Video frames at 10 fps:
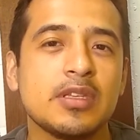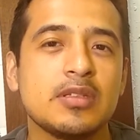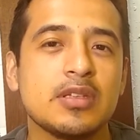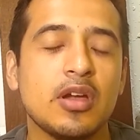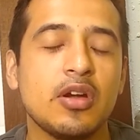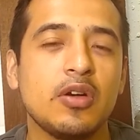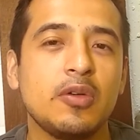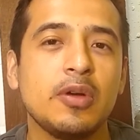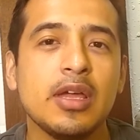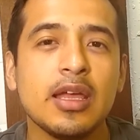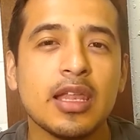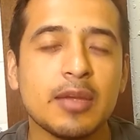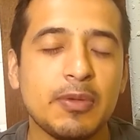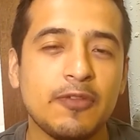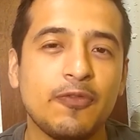So
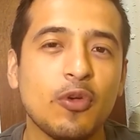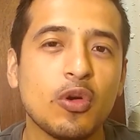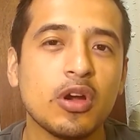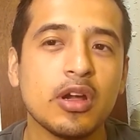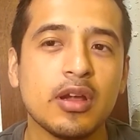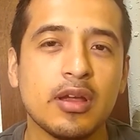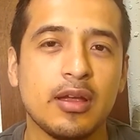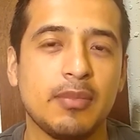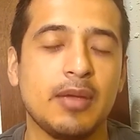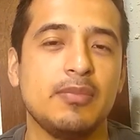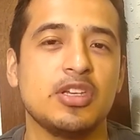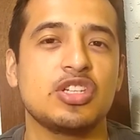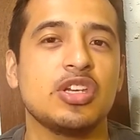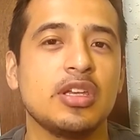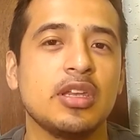like before my
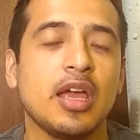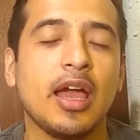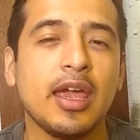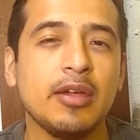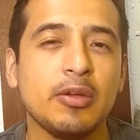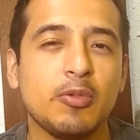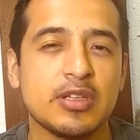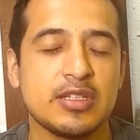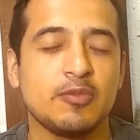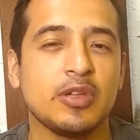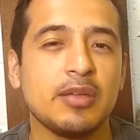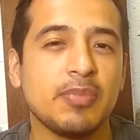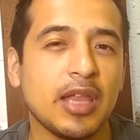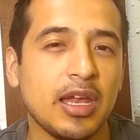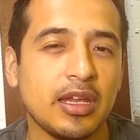mission, I wasn't really
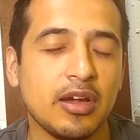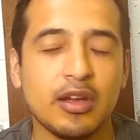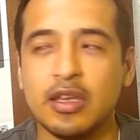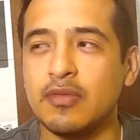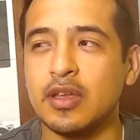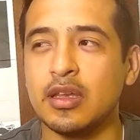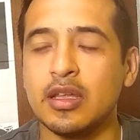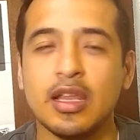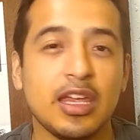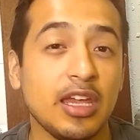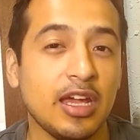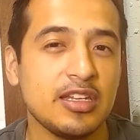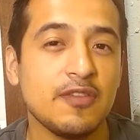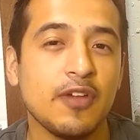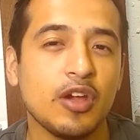planning on even, like I
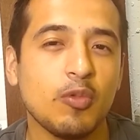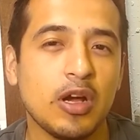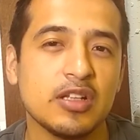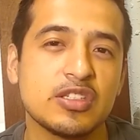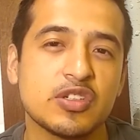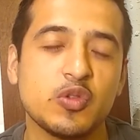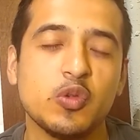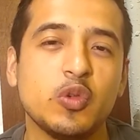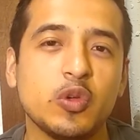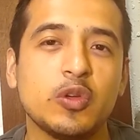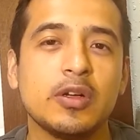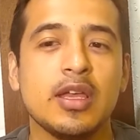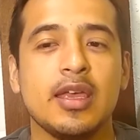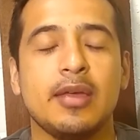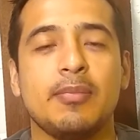did very well in school,